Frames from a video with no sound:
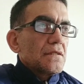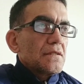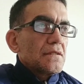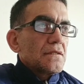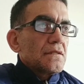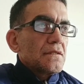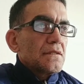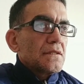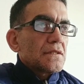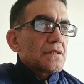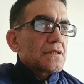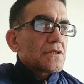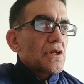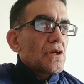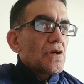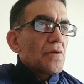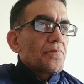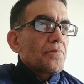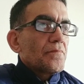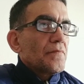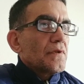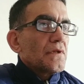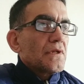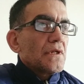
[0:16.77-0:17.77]

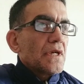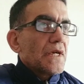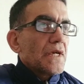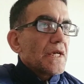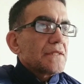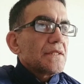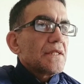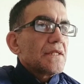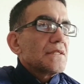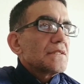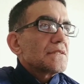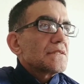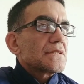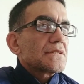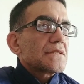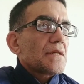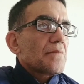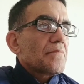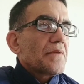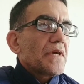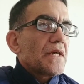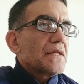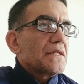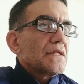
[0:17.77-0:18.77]
headings,
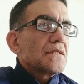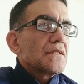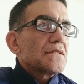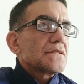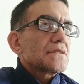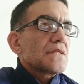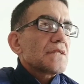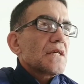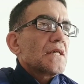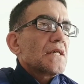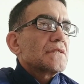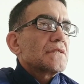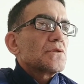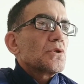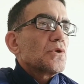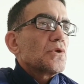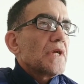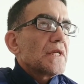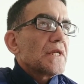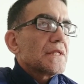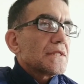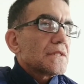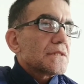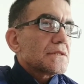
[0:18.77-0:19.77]
subheadings, and
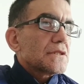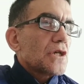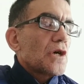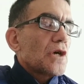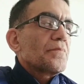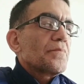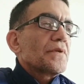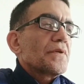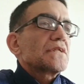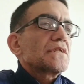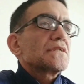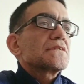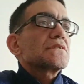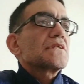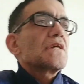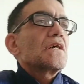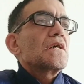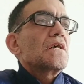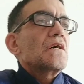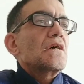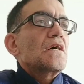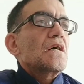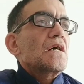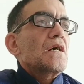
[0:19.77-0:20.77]
related topics
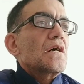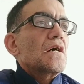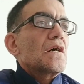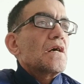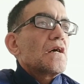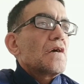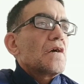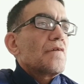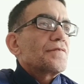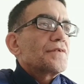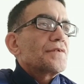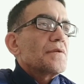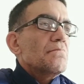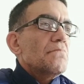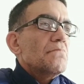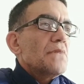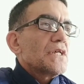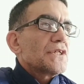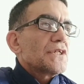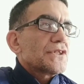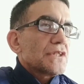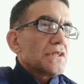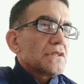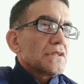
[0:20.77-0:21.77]
of the
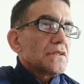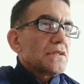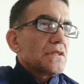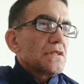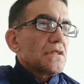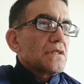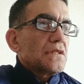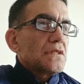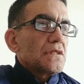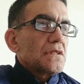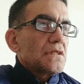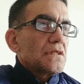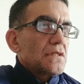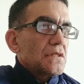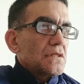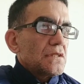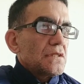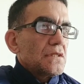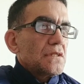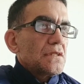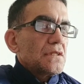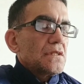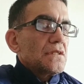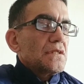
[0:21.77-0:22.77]
mentioned
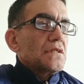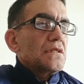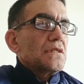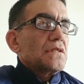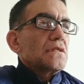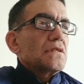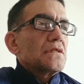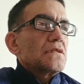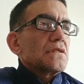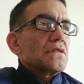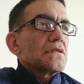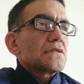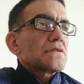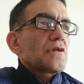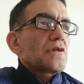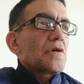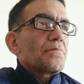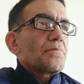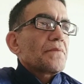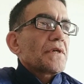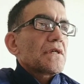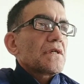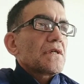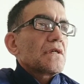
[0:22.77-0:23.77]

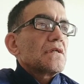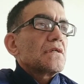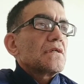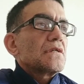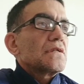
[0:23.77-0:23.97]
topic,